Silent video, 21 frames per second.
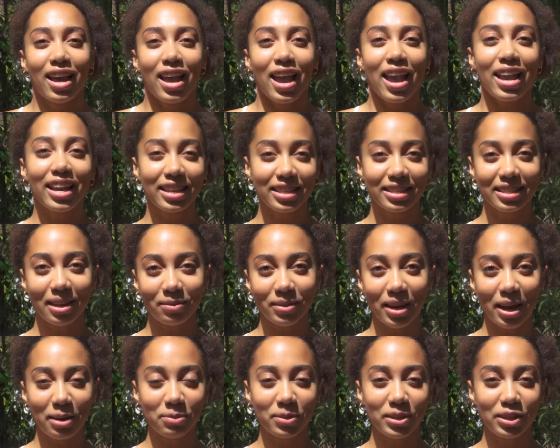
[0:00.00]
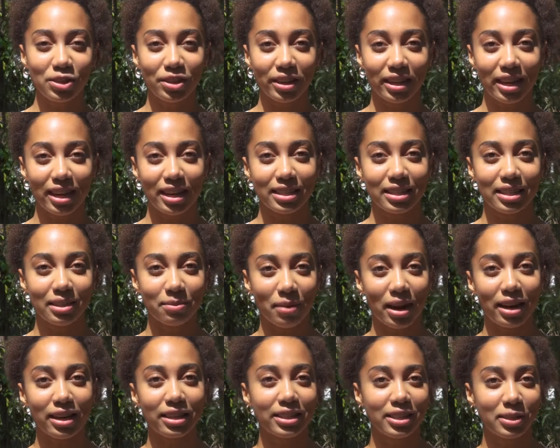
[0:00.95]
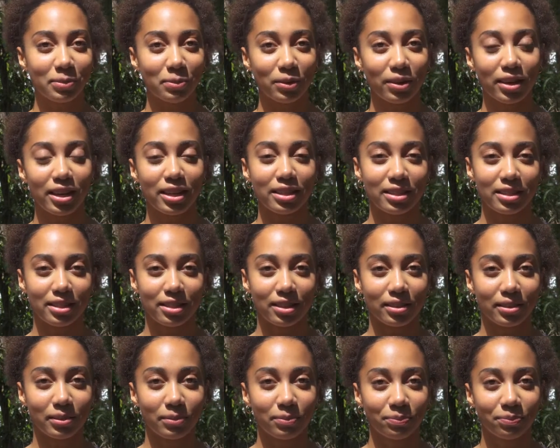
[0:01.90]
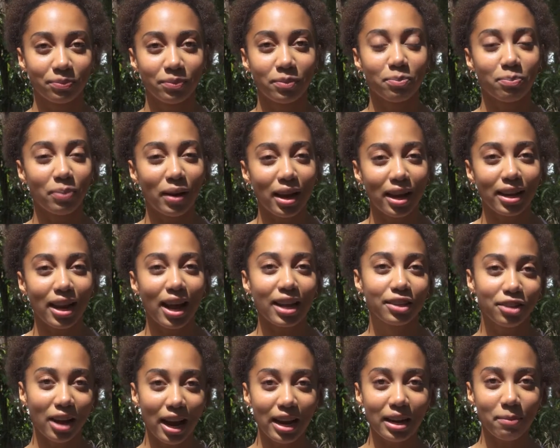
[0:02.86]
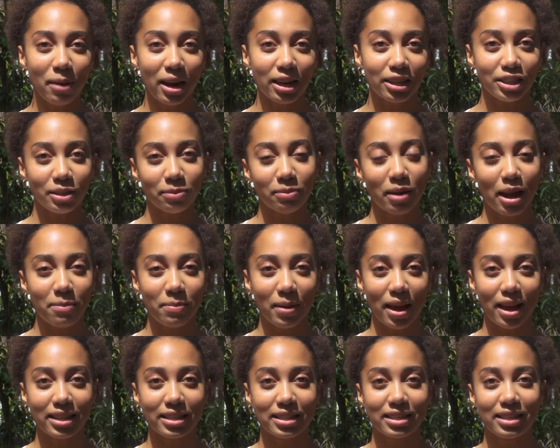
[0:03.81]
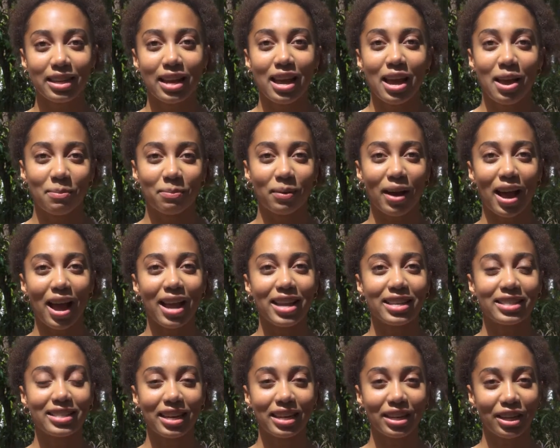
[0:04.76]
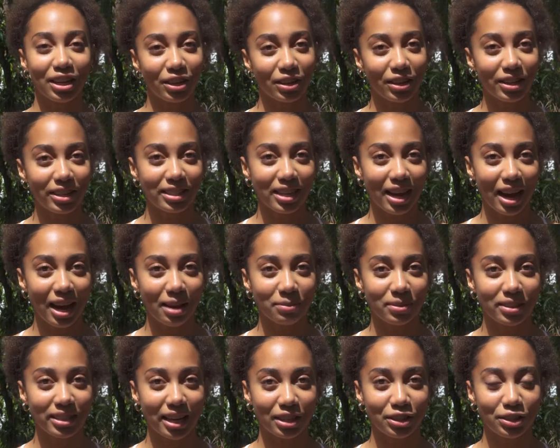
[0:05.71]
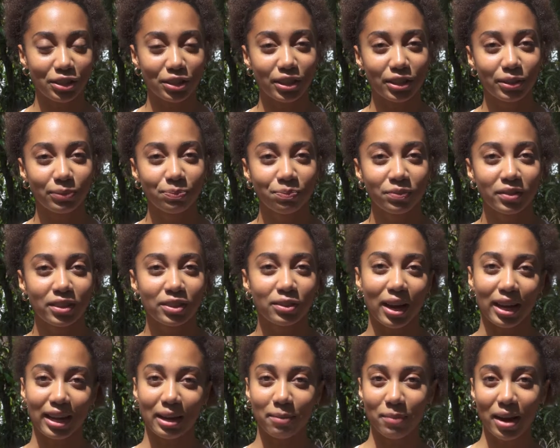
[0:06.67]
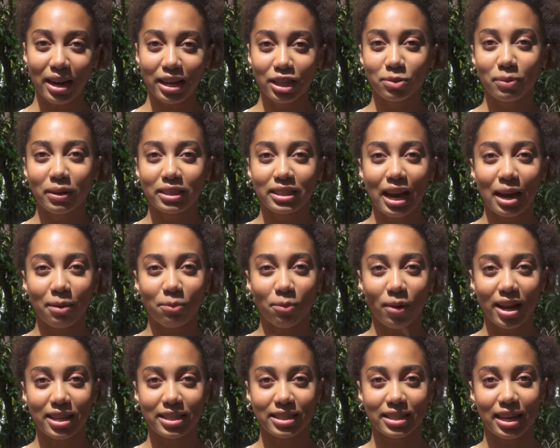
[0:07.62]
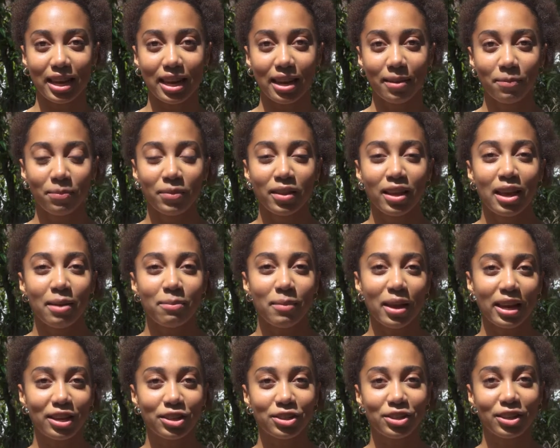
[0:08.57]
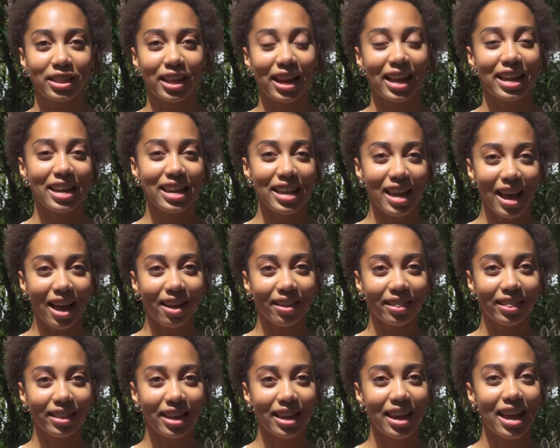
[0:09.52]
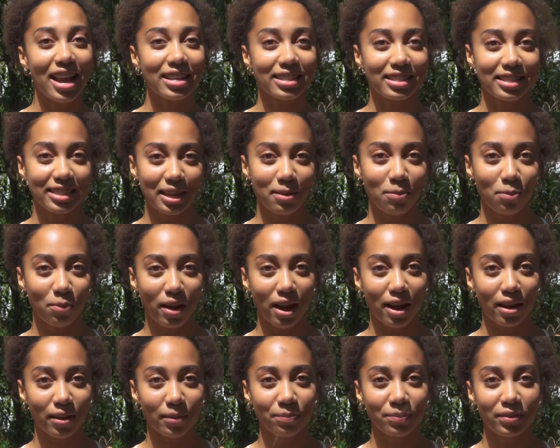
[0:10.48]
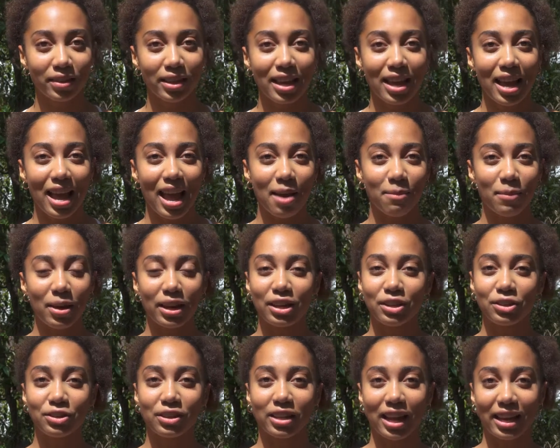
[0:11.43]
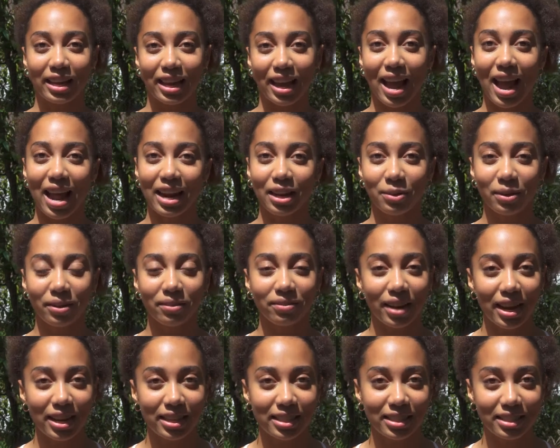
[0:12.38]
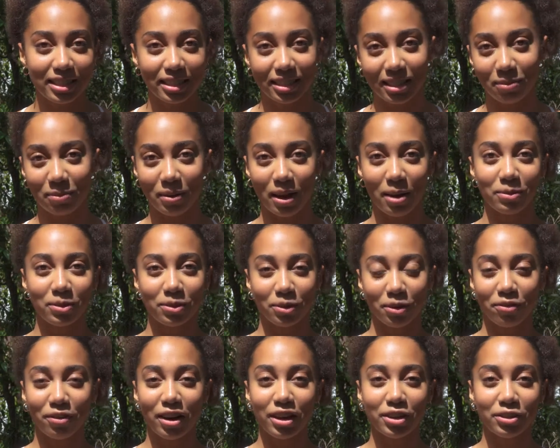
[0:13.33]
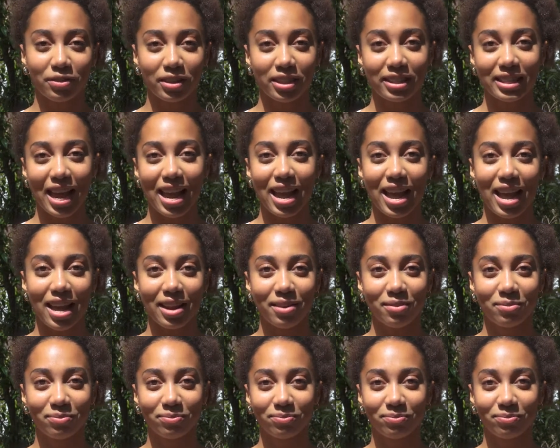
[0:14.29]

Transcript: It can sometimes be tricky to manage sport and school, but I try to manage it my best by setting a good time schedule so I can manage my time wisely, making sure that I eat healthy and sleep well, and making sure that I get adequate rest to be able to refresh for the day ahead.